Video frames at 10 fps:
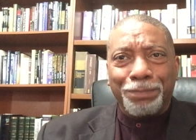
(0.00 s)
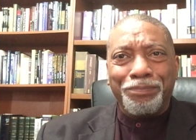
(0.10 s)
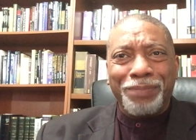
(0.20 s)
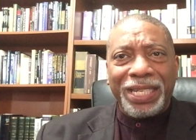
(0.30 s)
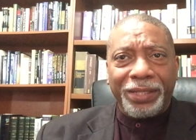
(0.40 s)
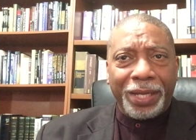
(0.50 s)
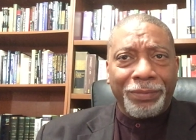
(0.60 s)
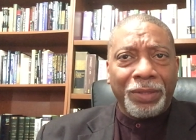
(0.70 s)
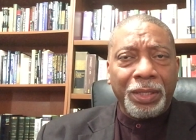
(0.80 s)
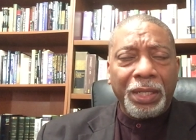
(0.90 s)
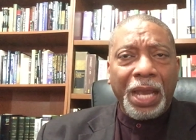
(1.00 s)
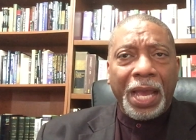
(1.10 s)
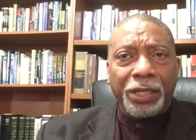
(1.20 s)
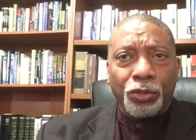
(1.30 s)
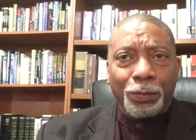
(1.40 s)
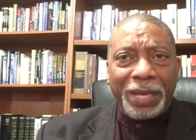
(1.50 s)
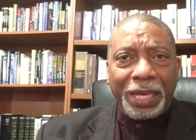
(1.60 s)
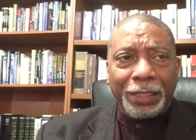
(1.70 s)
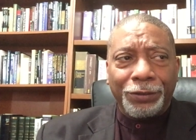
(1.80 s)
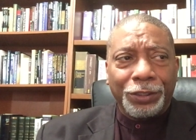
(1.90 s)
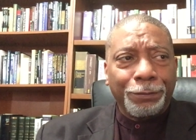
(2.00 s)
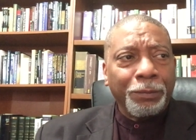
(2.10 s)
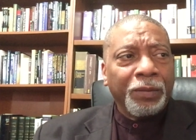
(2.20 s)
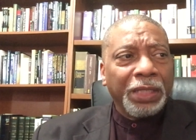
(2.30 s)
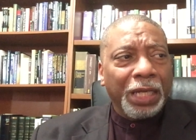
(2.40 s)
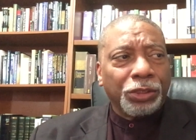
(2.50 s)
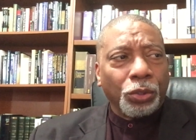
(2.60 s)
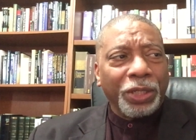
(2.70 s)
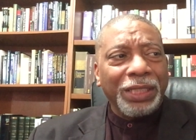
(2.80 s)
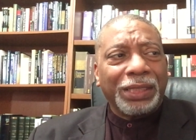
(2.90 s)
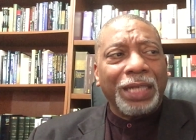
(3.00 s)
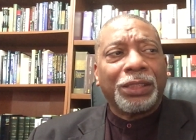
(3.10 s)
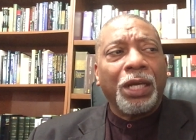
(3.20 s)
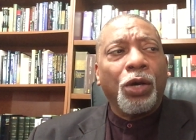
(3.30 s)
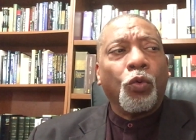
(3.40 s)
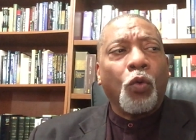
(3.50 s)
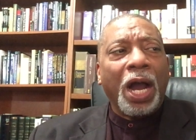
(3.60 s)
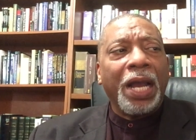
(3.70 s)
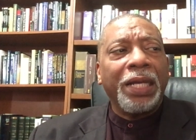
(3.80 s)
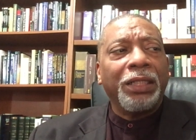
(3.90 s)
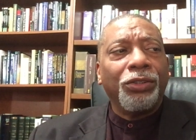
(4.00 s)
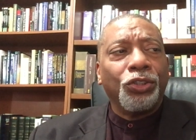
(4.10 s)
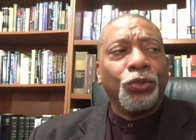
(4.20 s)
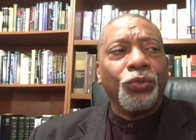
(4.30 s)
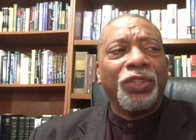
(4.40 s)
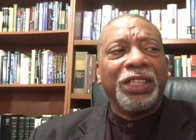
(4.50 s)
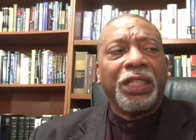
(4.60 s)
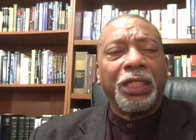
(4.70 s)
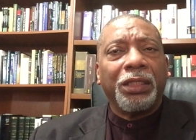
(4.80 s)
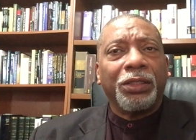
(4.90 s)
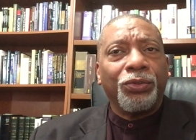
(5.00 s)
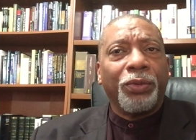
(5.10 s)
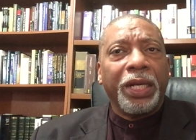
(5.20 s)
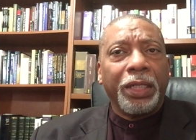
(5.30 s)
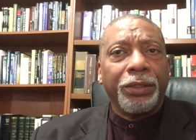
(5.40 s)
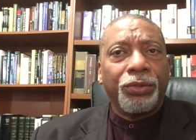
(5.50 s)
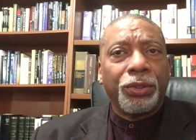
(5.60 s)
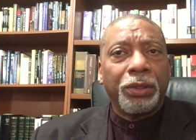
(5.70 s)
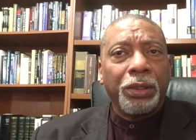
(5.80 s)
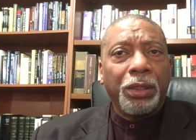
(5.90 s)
dominion and domains. And so he says, why do the heathen rage?